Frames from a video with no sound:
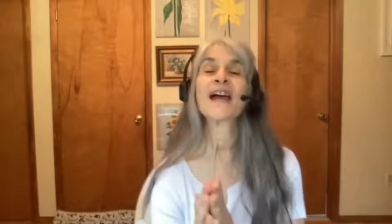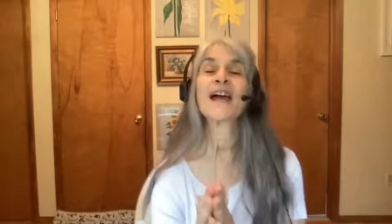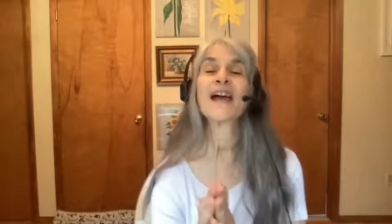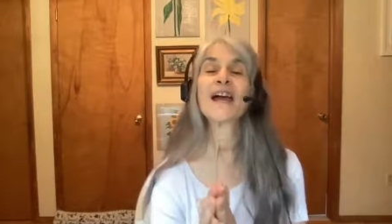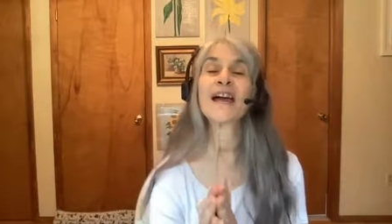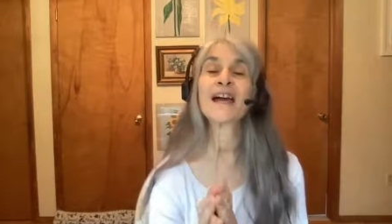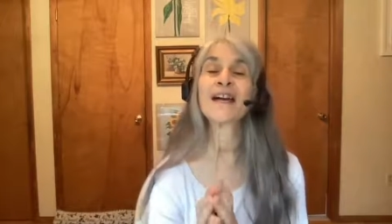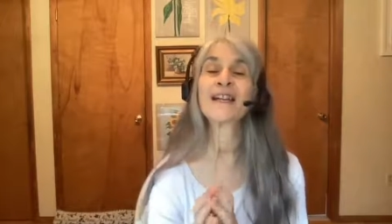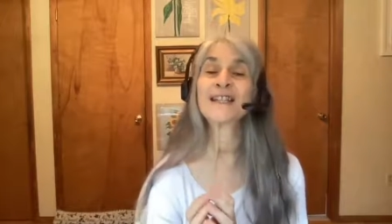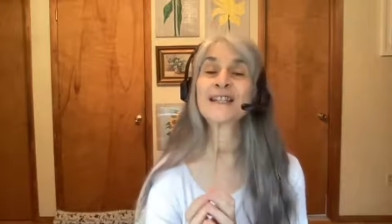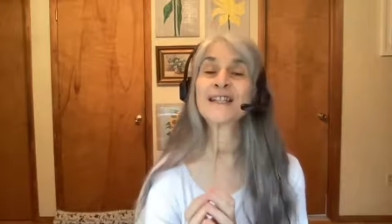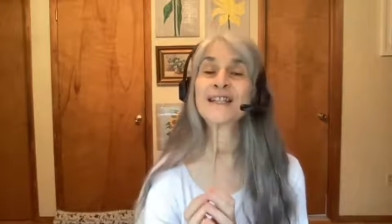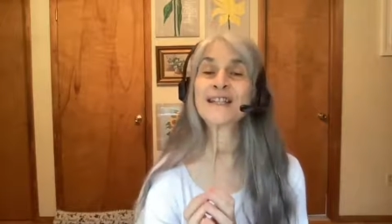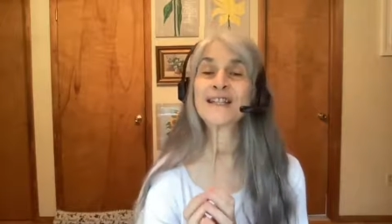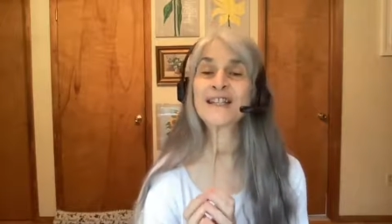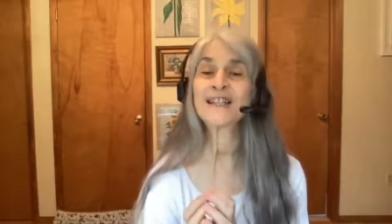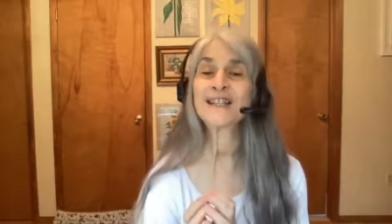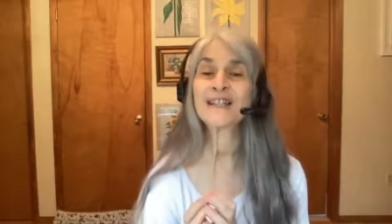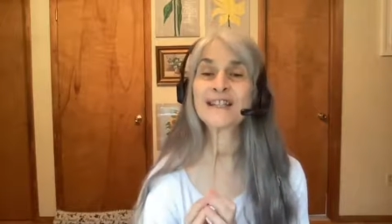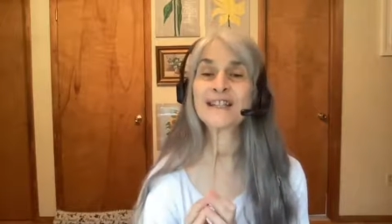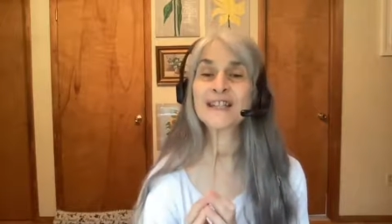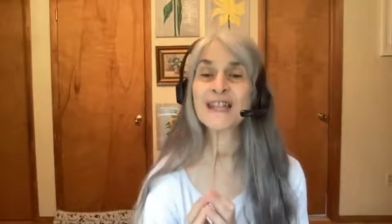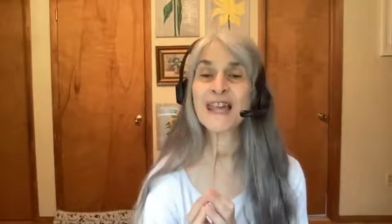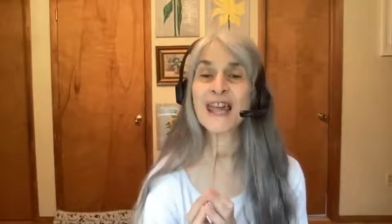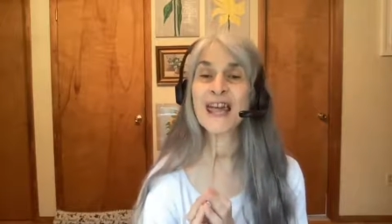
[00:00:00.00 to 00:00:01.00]
And in
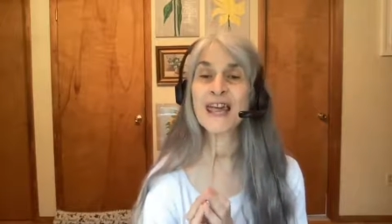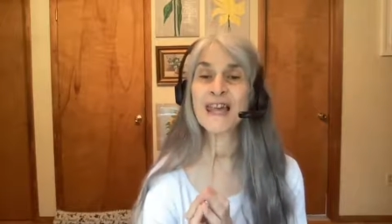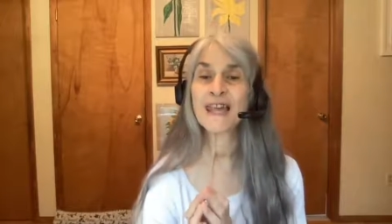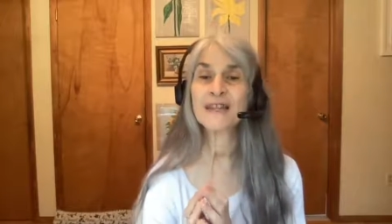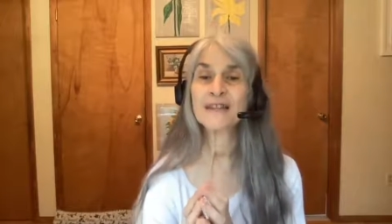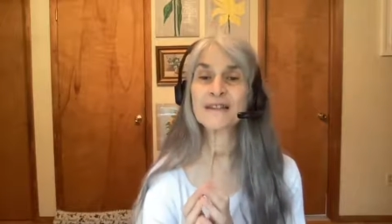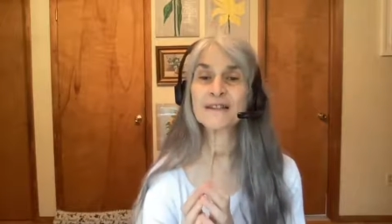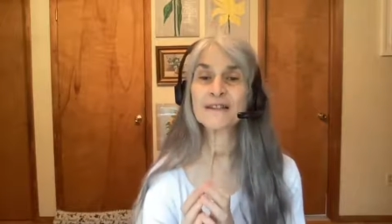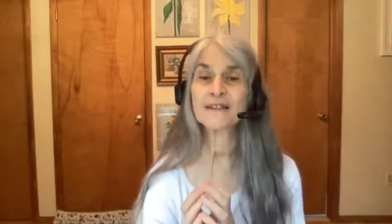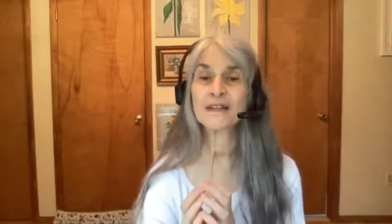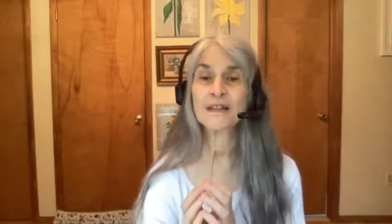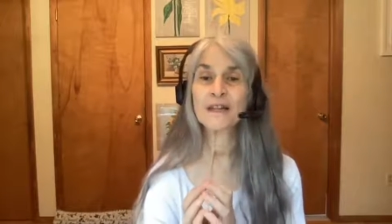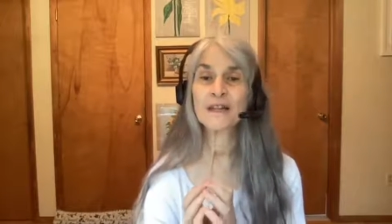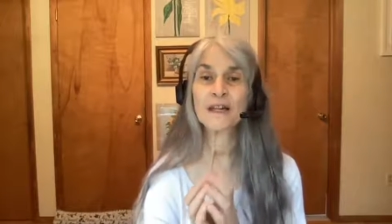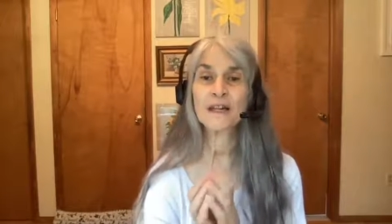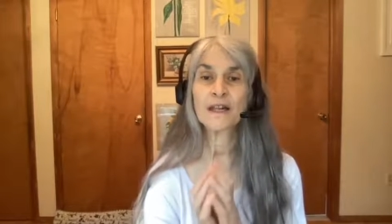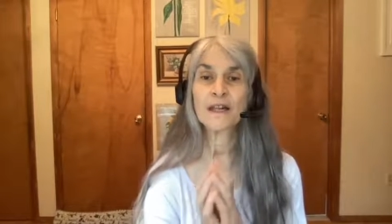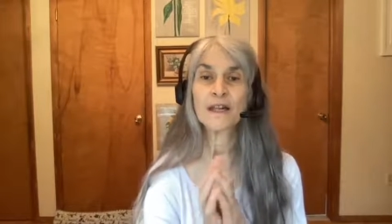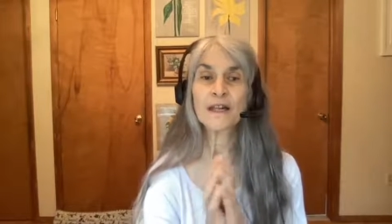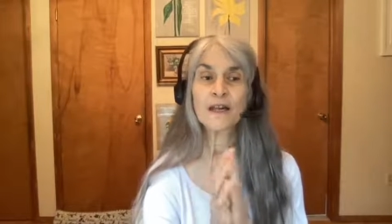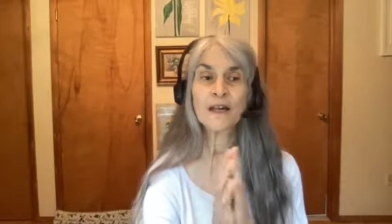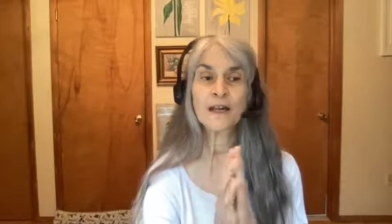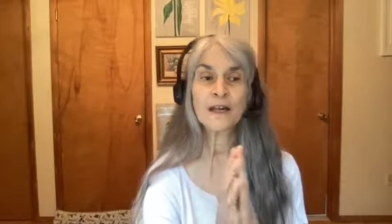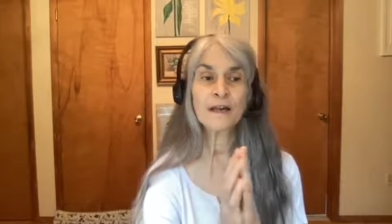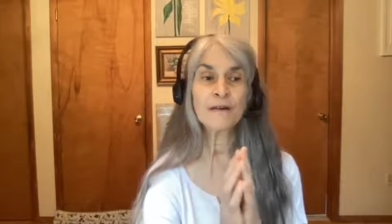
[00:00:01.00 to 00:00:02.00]
this case,
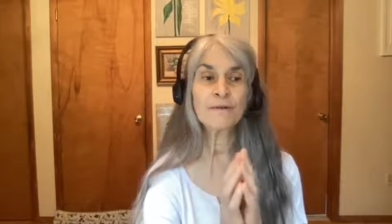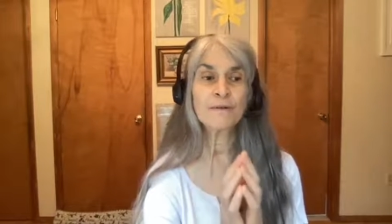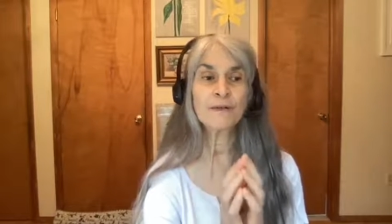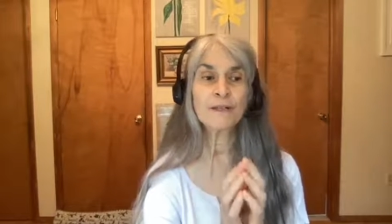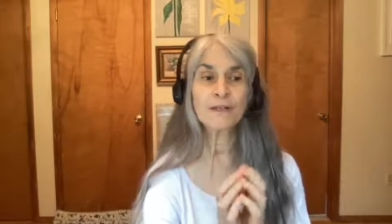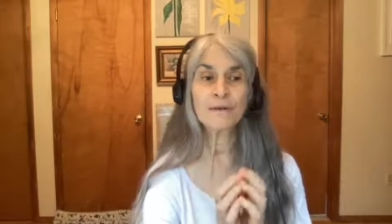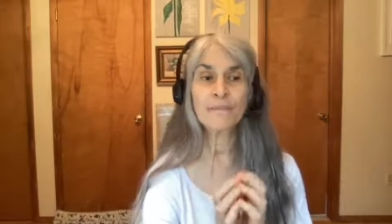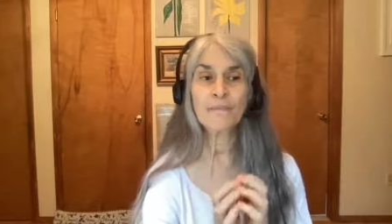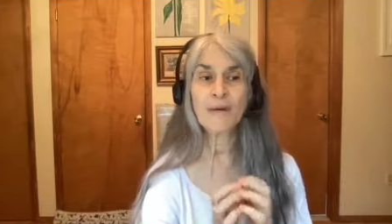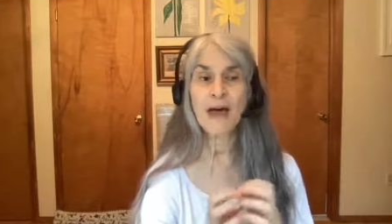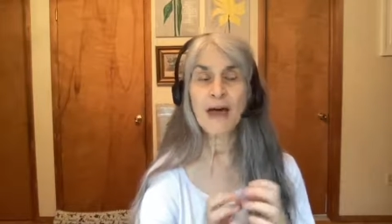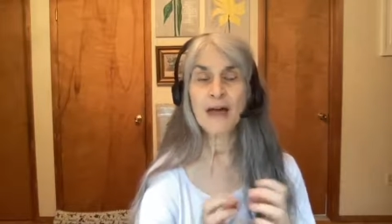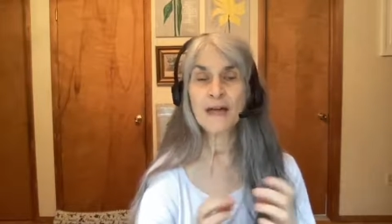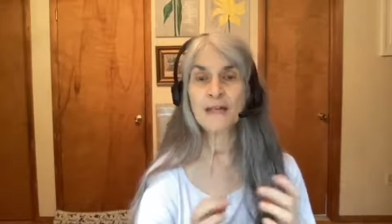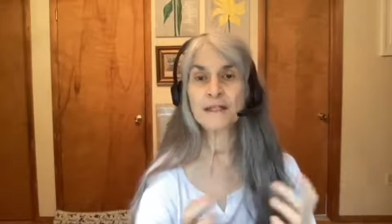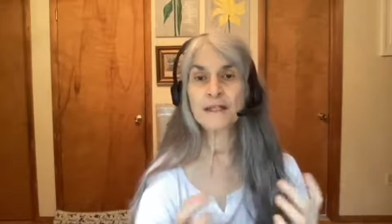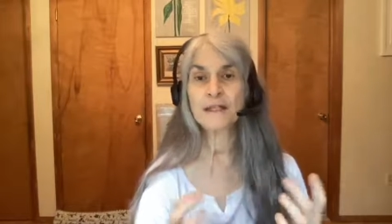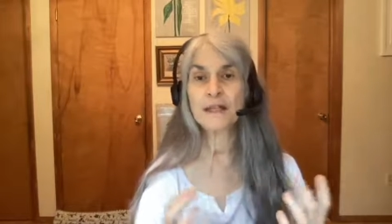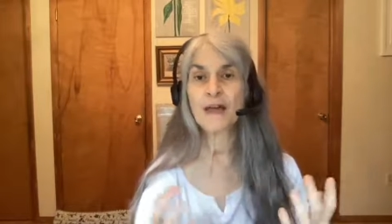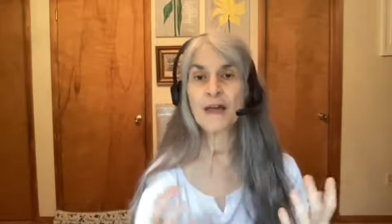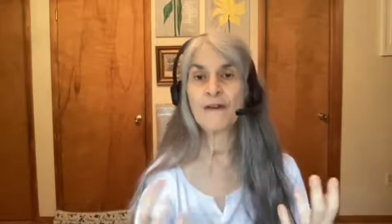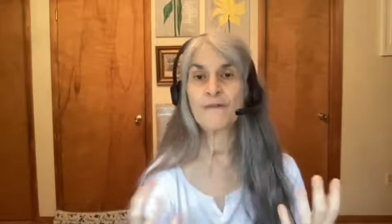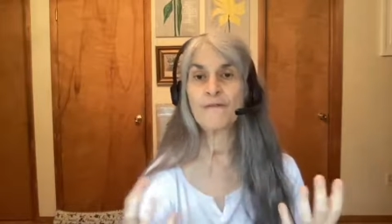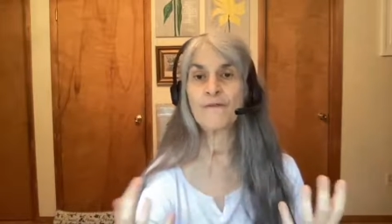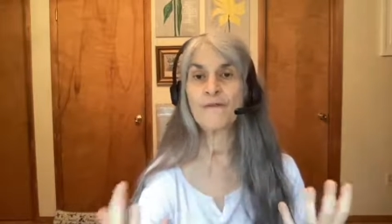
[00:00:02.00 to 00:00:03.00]
it was a past
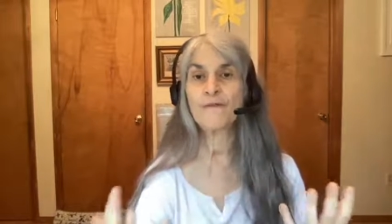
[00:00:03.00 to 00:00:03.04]
life